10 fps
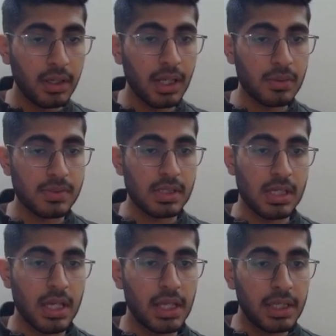Now see,
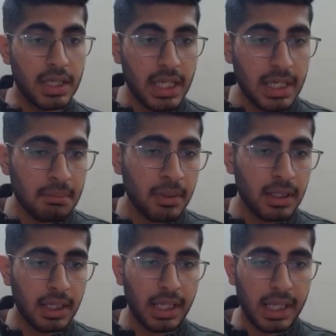name
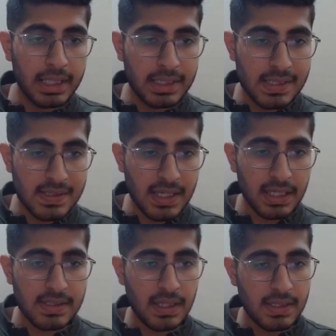length is
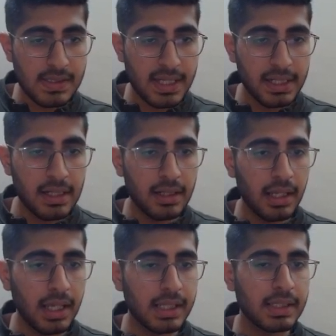6, sid
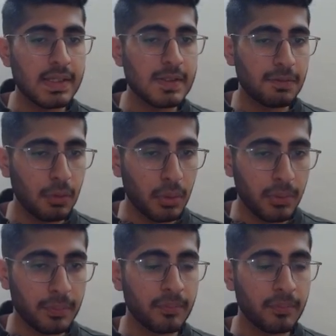length is 4.